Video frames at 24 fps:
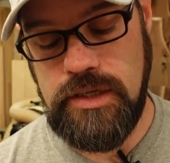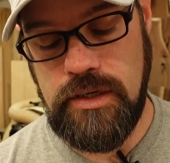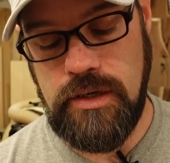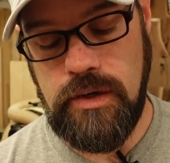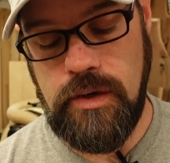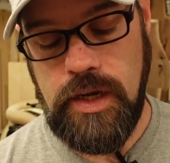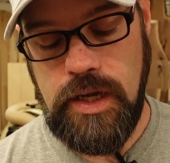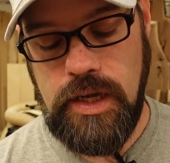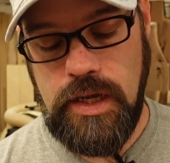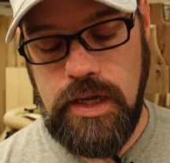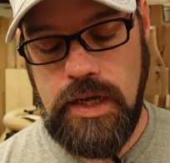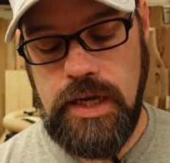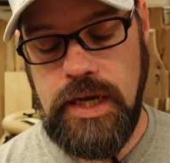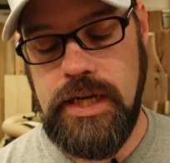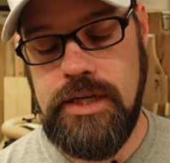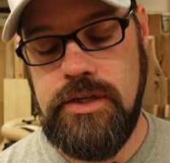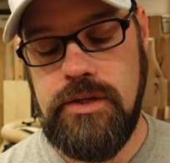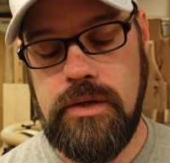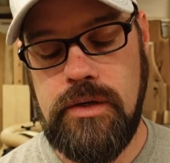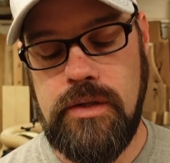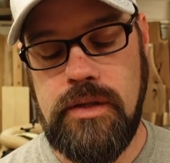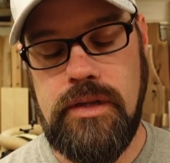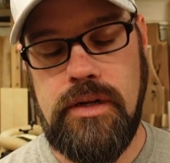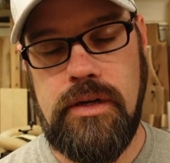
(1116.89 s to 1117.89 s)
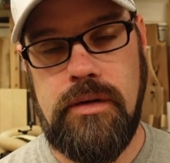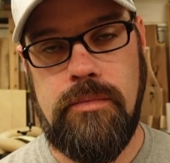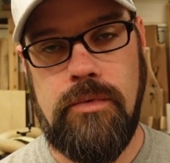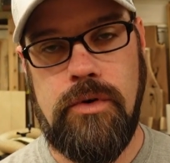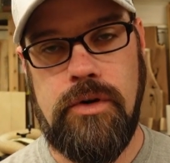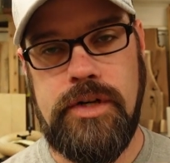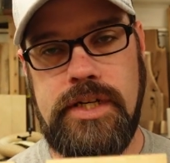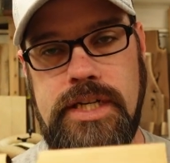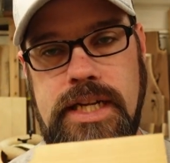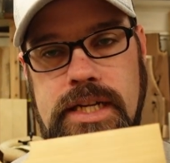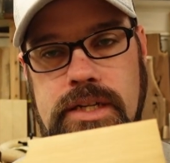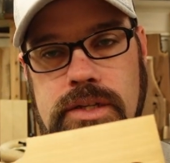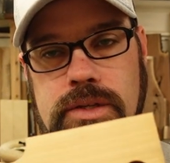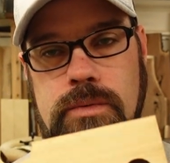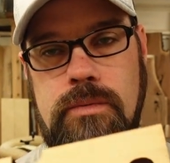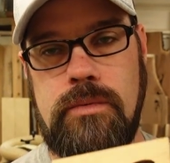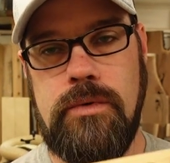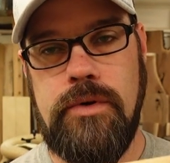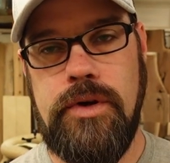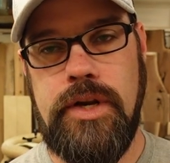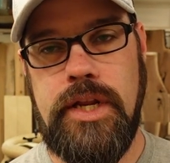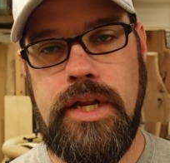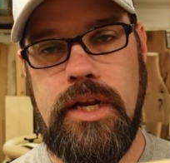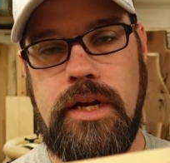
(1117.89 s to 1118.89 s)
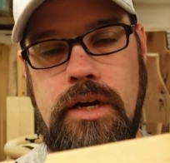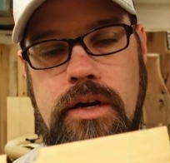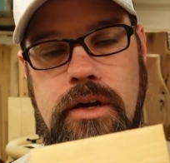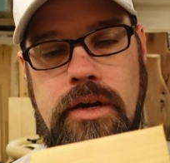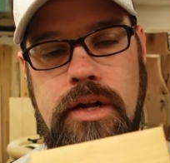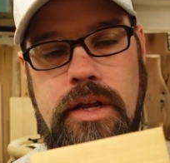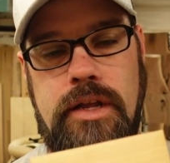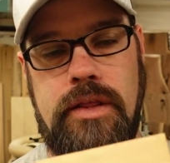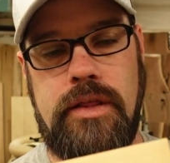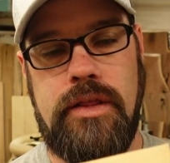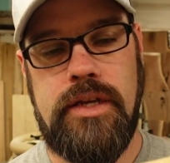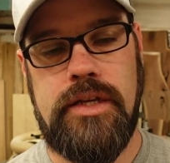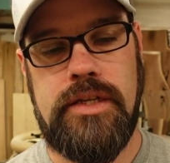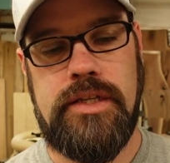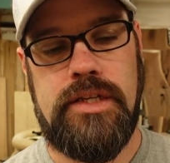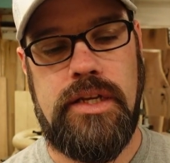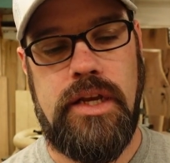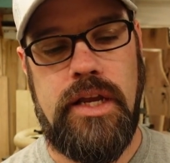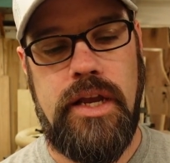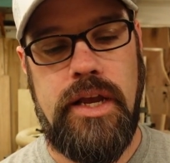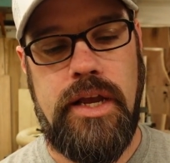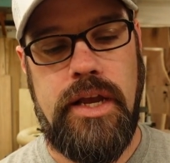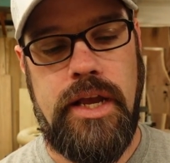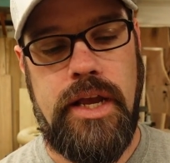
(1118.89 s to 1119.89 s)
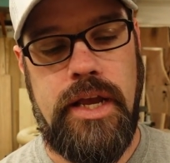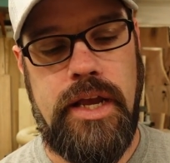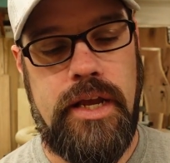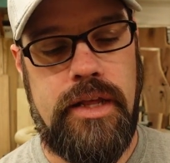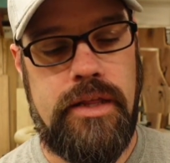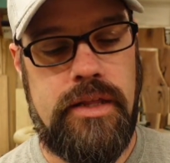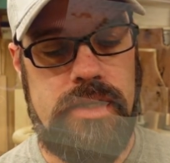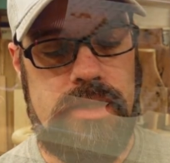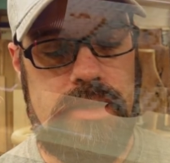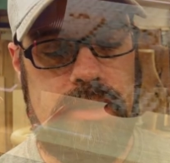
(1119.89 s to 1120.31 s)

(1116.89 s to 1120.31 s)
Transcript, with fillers: So I took a little more dense wood here in this and